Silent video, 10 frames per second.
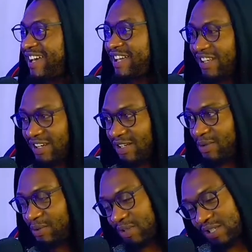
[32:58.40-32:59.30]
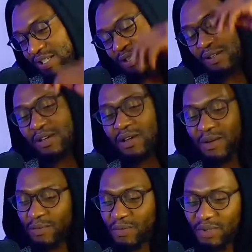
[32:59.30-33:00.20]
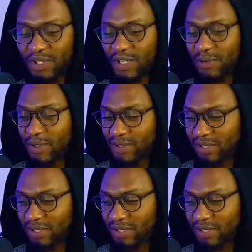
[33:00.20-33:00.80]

Nato, listen. When you think about it,